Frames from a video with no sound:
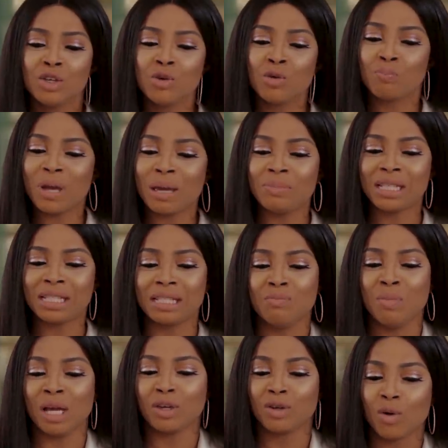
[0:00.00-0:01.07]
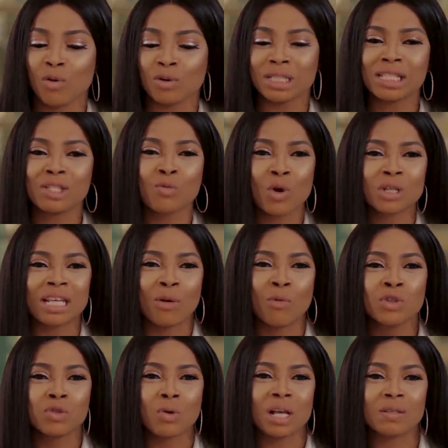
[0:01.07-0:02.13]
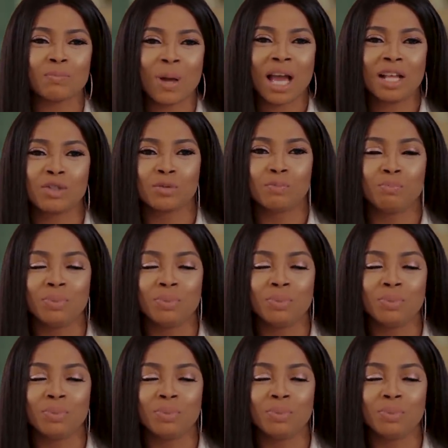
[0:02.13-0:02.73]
you know, babe, this is my goals. This is what I want to aspire to